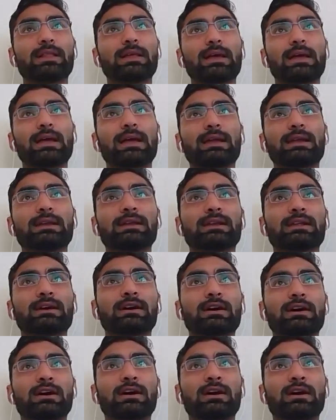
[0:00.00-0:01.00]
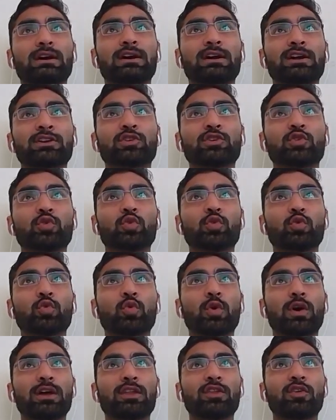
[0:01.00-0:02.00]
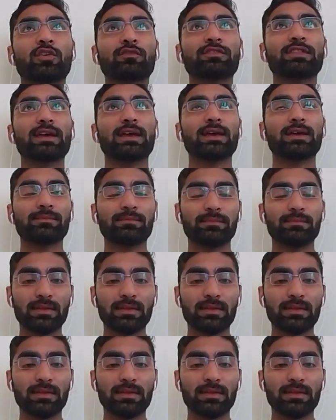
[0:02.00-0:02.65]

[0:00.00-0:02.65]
and to one of them,